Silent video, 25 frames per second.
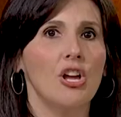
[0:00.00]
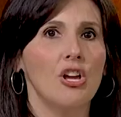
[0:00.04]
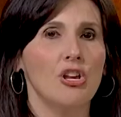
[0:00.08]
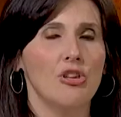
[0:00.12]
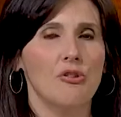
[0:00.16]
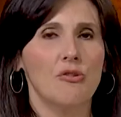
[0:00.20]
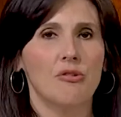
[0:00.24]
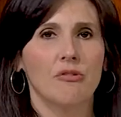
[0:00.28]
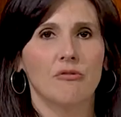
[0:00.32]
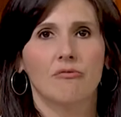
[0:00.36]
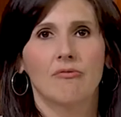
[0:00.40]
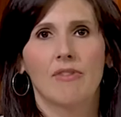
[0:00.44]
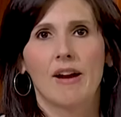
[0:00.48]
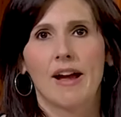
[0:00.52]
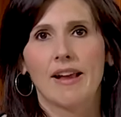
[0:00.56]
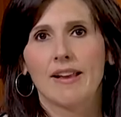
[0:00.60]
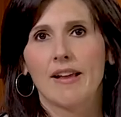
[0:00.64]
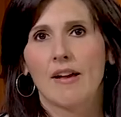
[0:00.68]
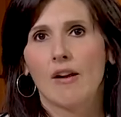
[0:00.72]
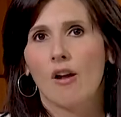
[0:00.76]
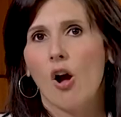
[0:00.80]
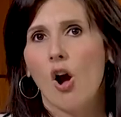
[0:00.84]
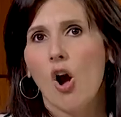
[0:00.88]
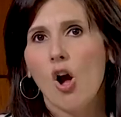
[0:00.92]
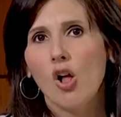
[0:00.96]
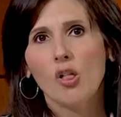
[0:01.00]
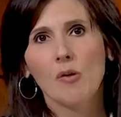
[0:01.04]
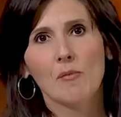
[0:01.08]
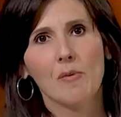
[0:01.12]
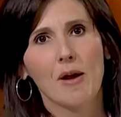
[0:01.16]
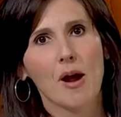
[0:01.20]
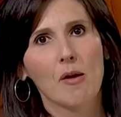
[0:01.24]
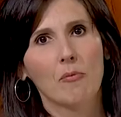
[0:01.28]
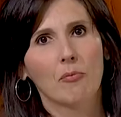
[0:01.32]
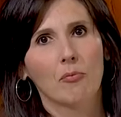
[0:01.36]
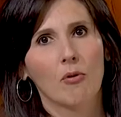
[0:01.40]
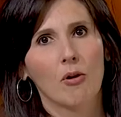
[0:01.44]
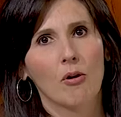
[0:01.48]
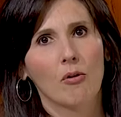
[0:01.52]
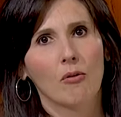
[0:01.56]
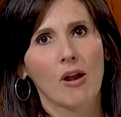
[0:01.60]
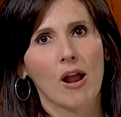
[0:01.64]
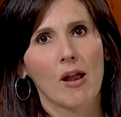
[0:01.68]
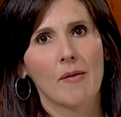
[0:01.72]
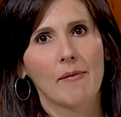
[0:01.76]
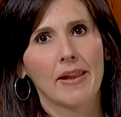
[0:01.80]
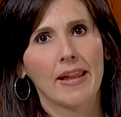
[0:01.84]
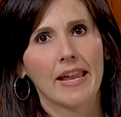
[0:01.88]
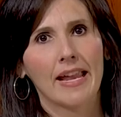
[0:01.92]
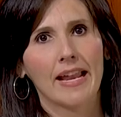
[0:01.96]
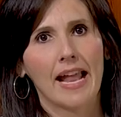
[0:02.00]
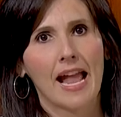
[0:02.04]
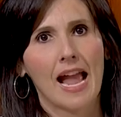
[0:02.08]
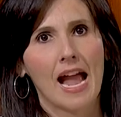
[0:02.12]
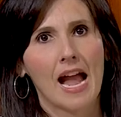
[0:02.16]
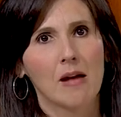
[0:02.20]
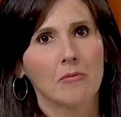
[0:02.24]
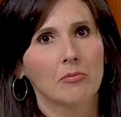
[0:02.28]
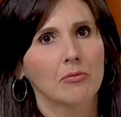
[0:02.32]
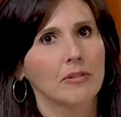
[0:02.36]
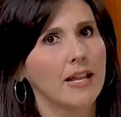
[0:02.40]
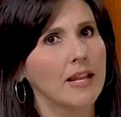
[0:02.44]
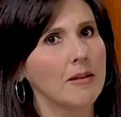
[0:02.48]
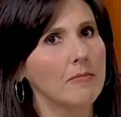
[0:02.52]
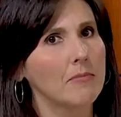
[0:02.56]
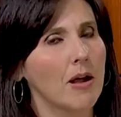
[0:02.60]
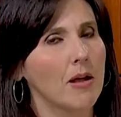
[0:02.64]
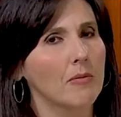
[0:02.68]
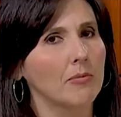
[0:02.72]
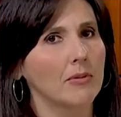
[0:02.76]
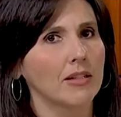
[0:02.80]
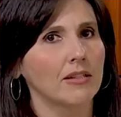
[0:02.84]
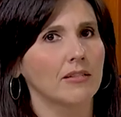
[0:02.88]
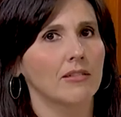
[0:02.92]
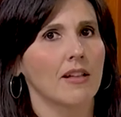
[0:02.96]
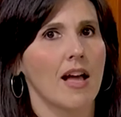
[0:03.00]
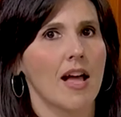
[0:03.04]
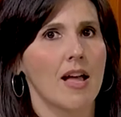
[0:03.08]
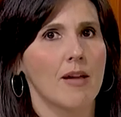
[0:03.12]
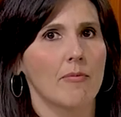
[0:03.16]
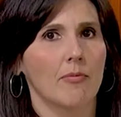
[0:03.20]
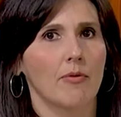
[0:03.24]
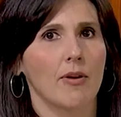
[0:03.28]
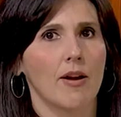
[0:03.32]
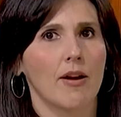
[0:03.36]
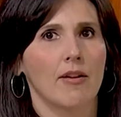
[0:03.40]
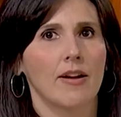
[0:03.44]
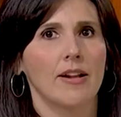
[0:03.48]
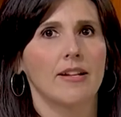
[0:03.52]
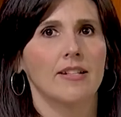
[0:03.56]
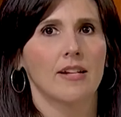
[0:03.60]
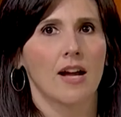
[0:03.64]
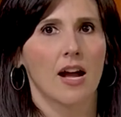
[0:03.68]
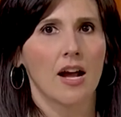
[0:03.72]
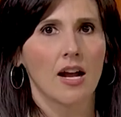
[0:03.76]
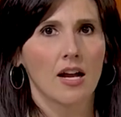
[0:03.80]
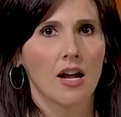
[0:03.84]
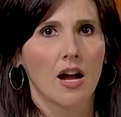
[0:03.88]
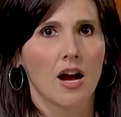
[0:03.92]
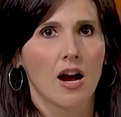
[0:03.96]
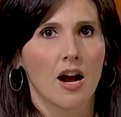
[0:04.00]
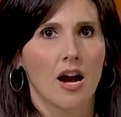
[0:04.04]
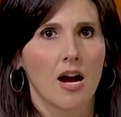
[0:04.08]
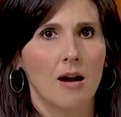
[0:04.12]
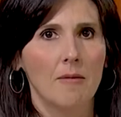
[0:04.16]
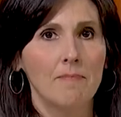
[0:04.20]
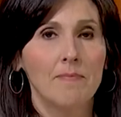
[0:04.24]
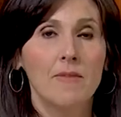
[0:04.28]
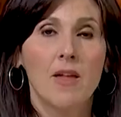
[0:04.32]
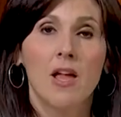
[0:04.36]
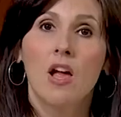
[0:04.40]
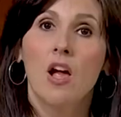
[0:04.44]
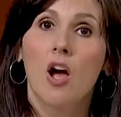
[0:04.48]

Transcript: You can find out all about programming at Abilene Public Library dot com.